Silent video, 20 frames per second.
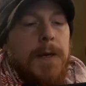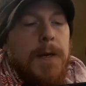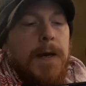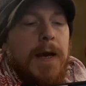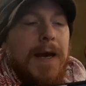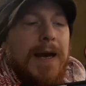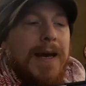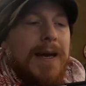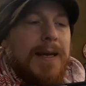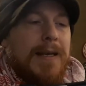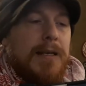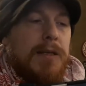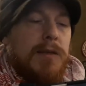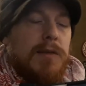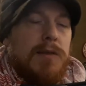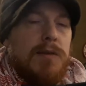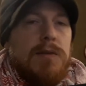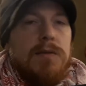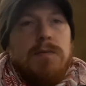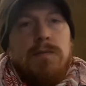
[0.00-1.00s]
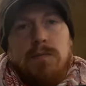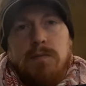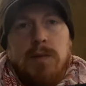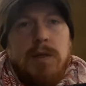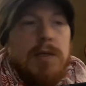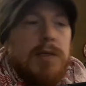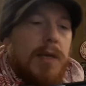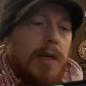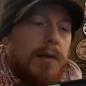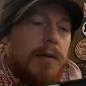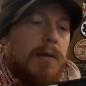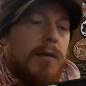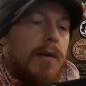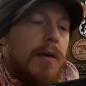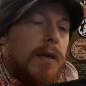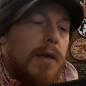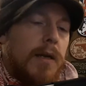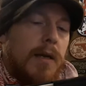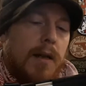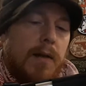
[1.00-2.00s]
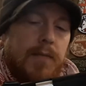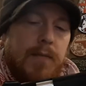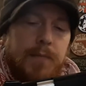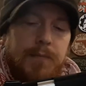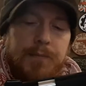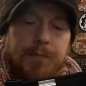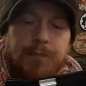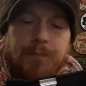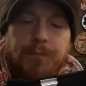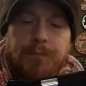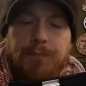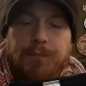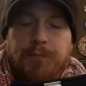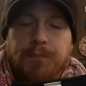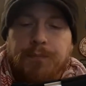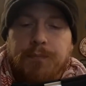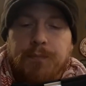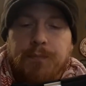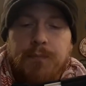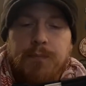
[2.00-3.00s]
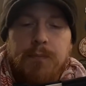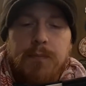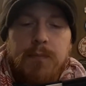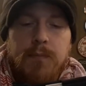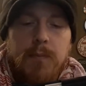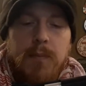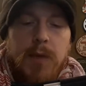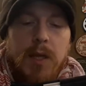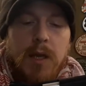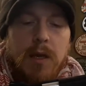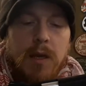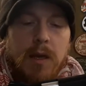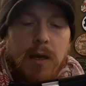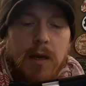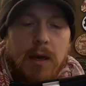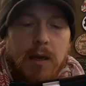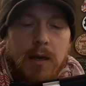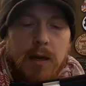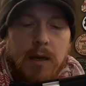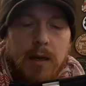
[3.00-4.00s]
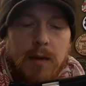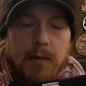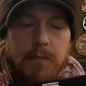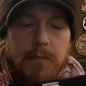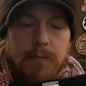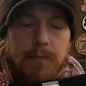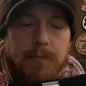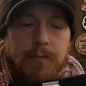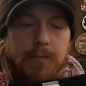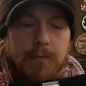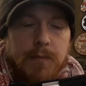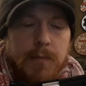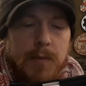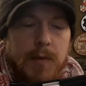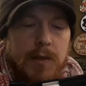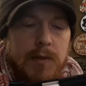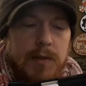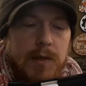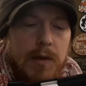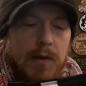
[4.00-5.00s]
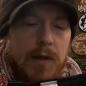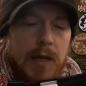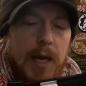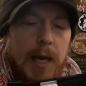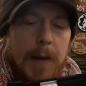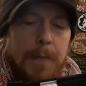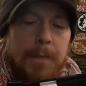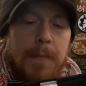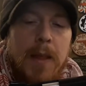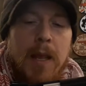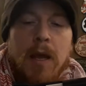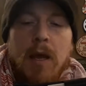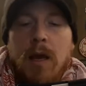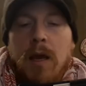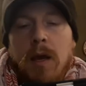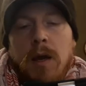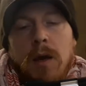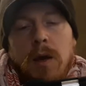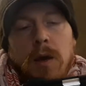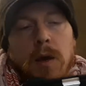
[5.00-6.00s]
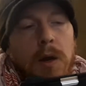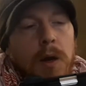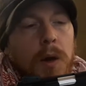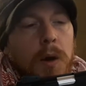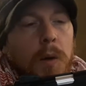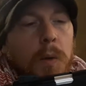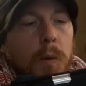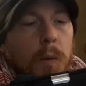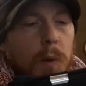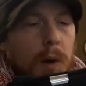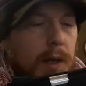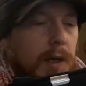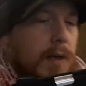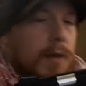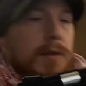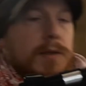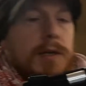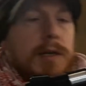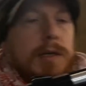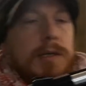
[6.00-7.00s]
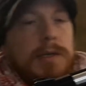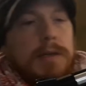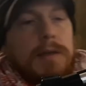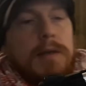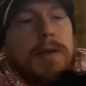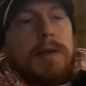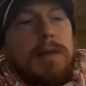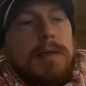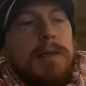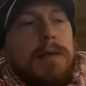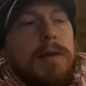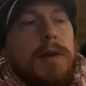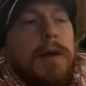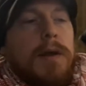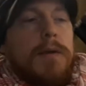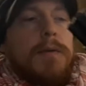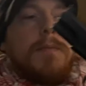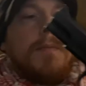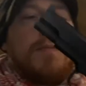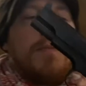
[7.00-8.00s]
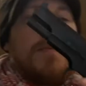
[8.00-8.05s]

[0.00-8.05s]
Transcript: and standard 1911. So yeah, one interesting thing to note,